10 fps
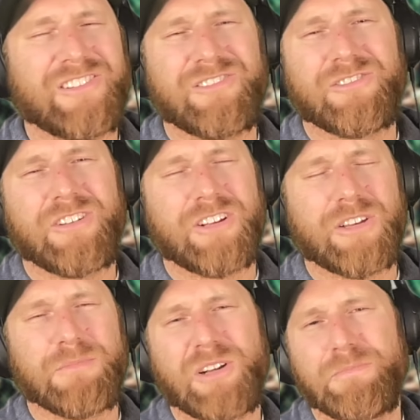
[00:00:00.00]
unless you're
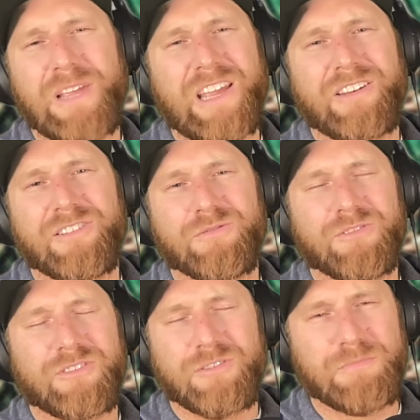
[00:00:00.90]
talking about pandas,
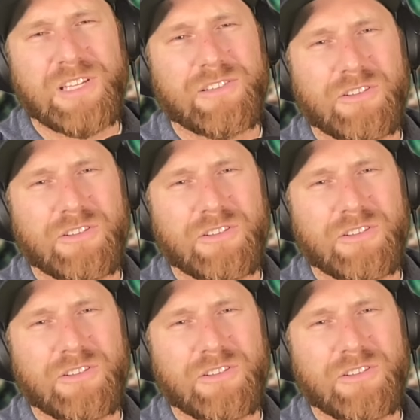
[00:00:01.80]
which is a piece of